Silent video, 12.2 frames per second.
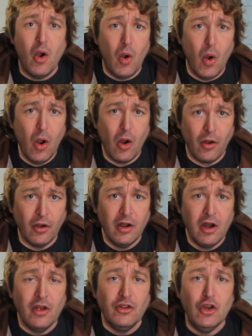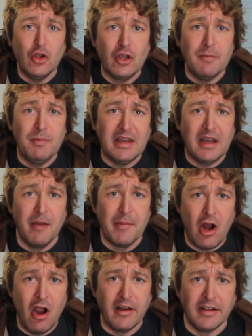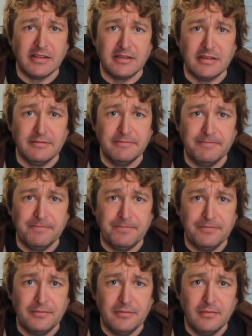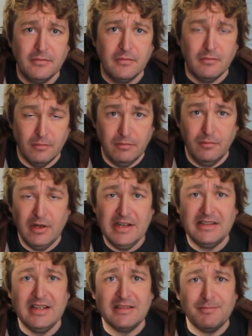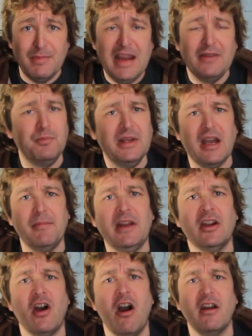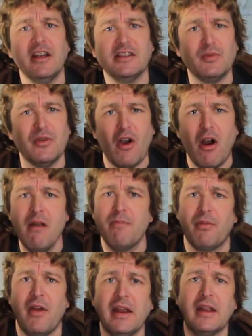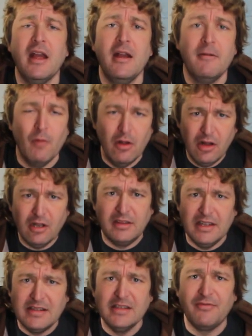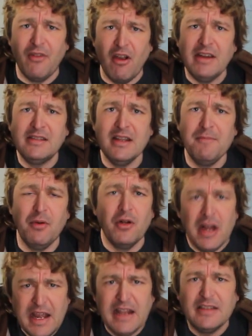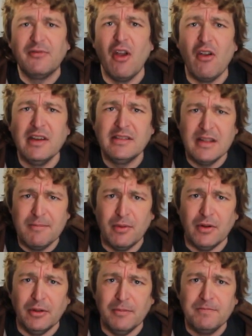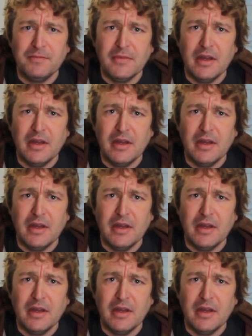Or you can become an artist. What does this mean? Becoming an artist with heartbreak. Well, look, this is very simple. It's very simple.